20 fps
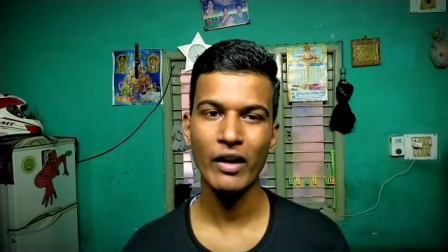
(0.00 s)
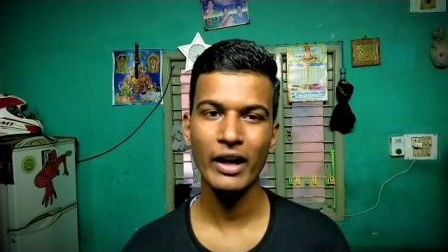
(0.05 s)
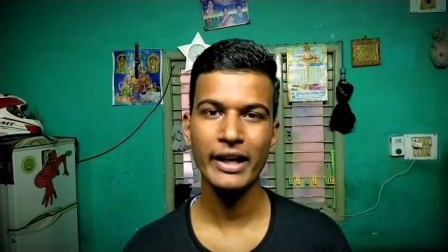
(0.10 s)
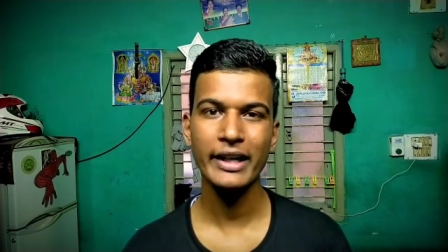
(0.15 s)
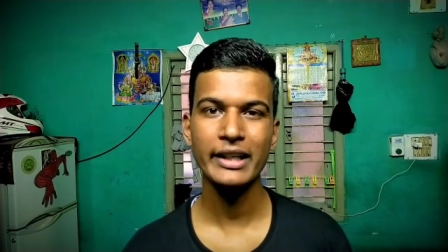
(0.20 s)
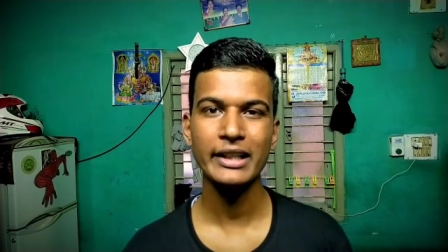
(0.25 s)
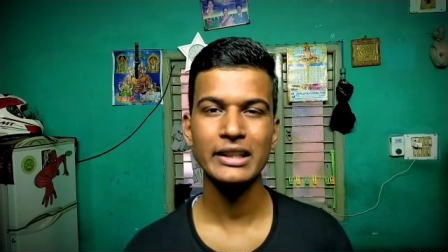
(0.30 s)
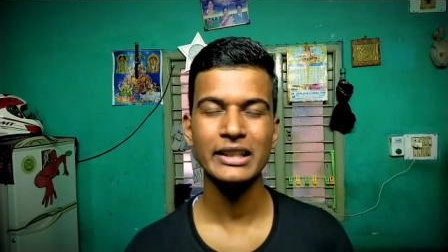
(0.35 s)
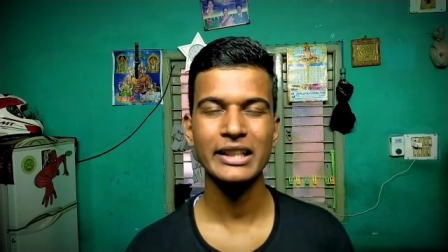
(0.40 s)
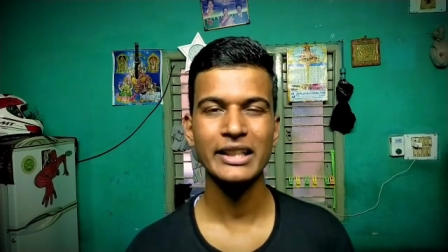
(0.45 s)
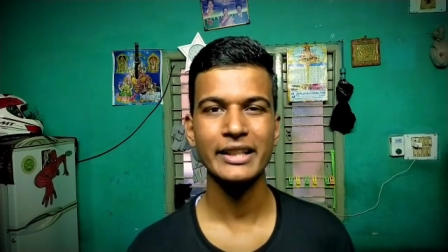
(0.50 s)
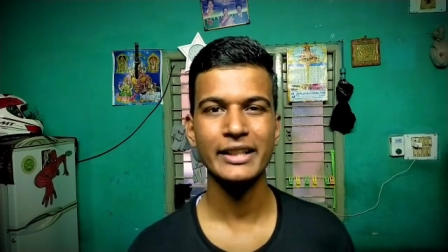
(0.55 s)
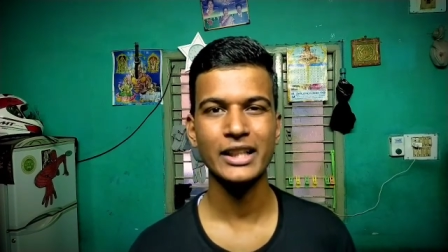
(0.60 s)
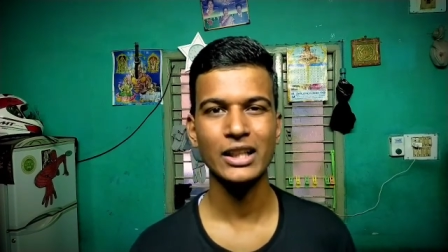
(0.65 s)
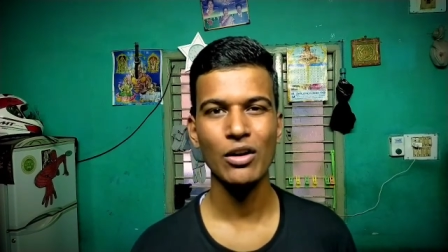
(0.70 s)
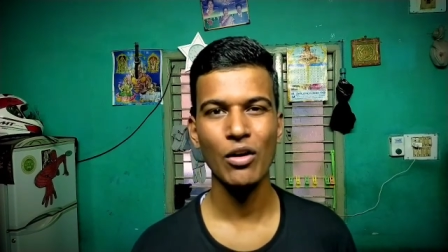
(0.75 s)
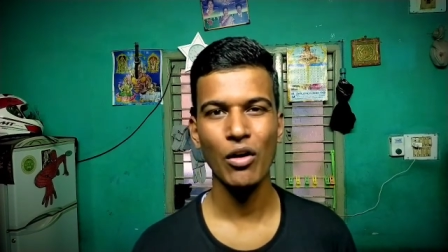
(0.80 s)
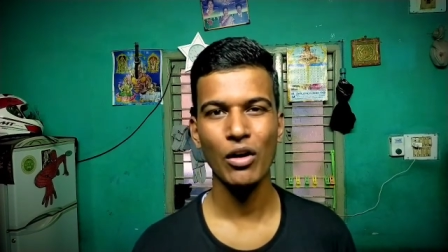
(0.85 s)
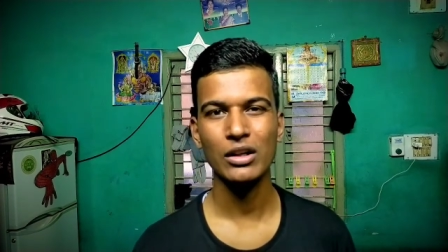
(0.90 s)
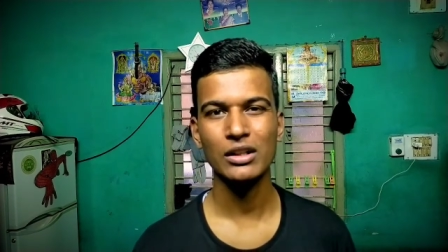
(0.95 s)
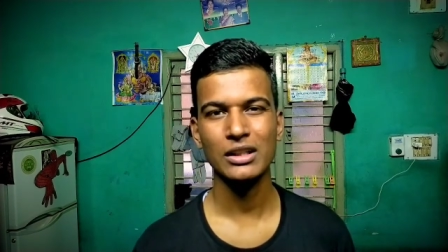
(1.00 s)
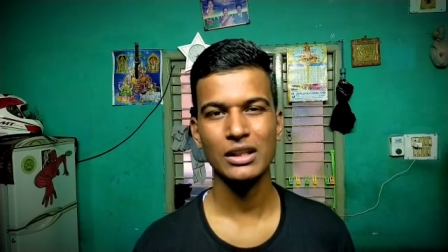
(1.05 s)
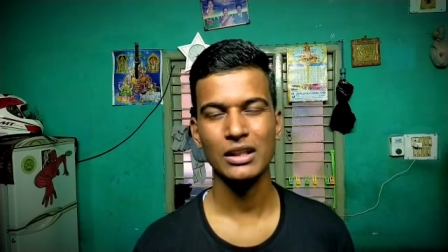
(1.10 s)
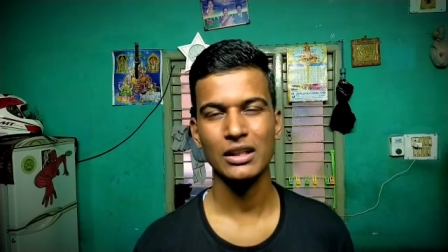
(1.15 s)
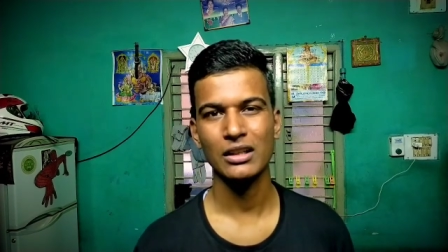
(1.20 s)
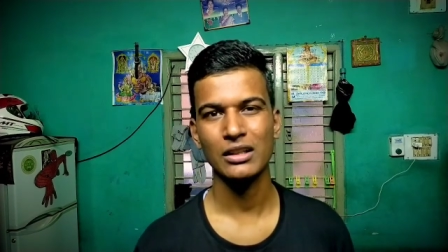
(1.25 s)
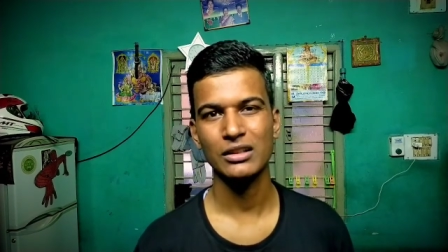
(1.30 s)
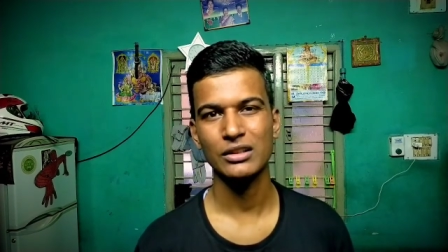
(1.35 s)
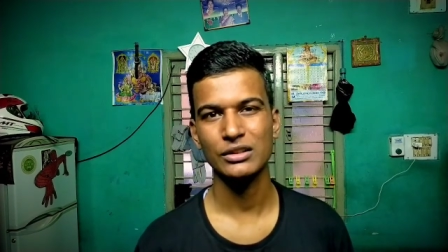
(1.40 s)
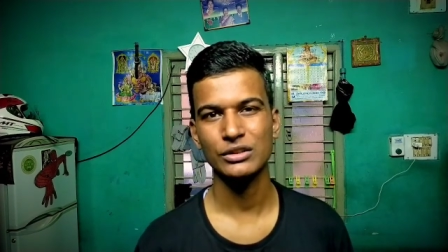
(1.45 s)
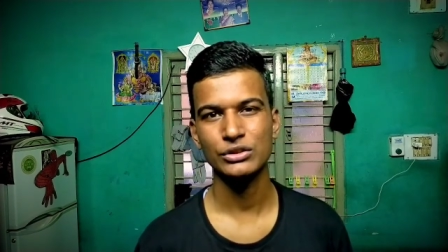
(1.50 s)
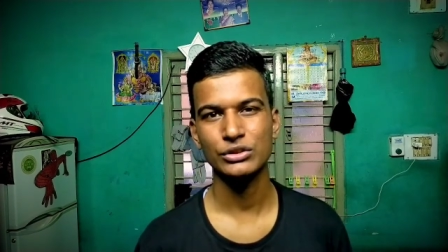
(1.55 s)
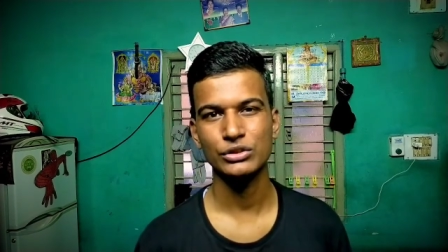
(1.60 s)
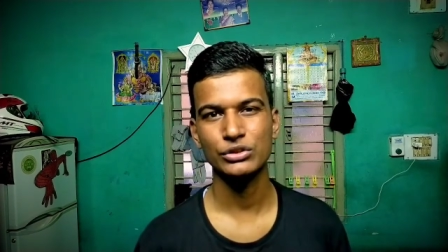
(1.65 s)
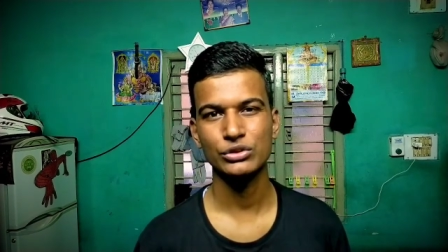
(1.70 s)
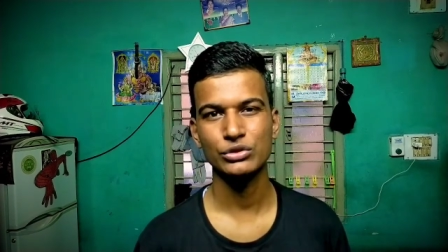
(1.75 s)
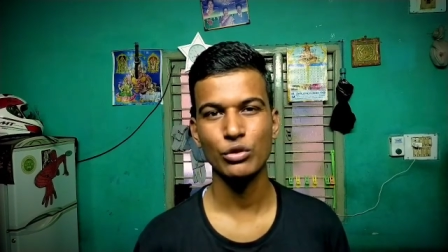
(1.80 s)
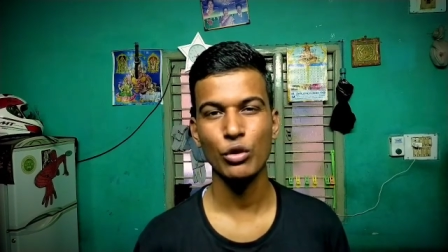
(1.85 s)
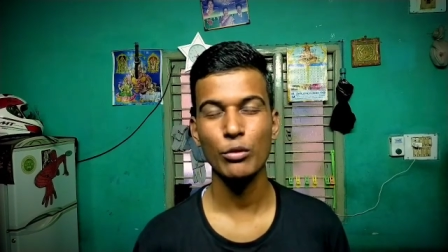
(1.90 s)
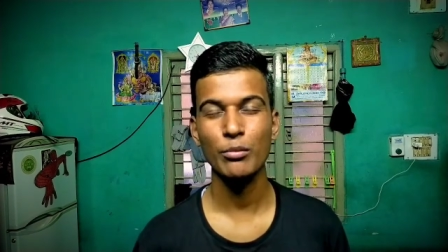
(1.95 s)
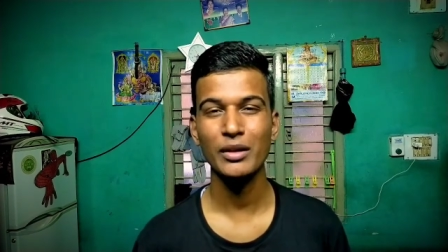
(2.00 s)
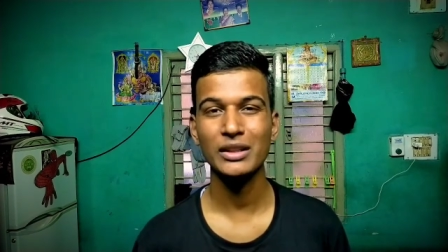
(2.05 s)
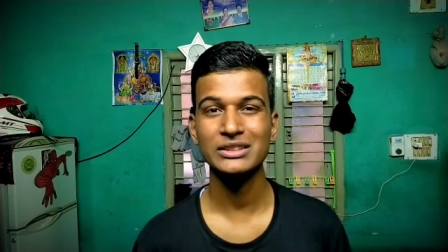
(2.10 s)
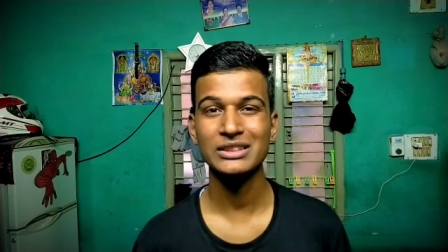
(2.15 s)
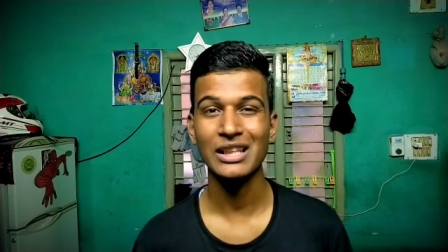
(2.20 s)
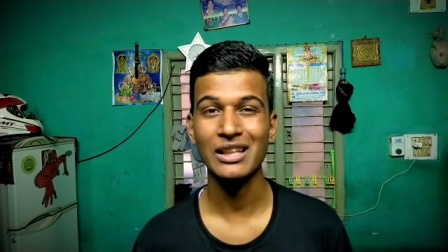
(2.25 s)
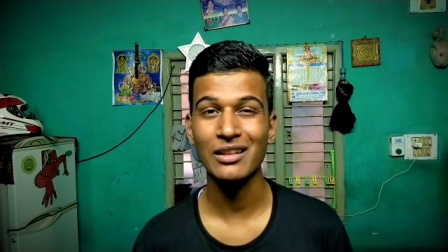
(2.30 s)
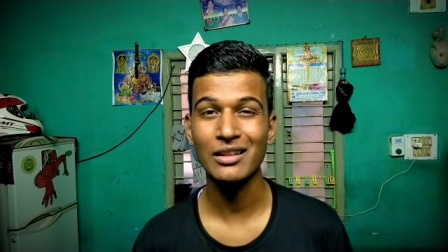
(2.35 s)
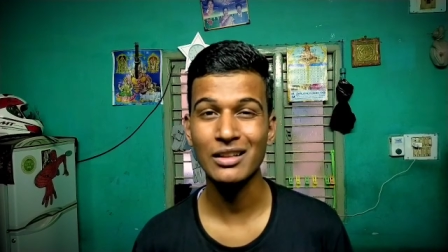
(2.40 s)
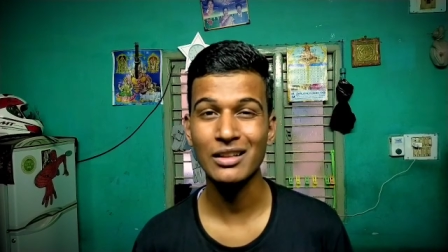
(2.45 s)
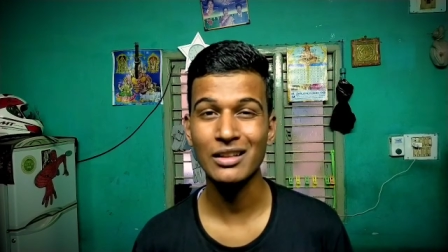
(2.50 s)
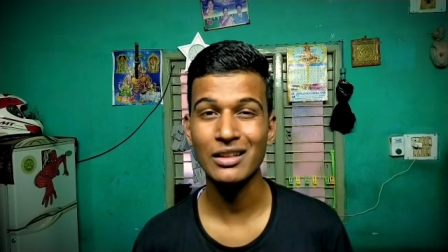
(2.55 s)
why it got uh, so much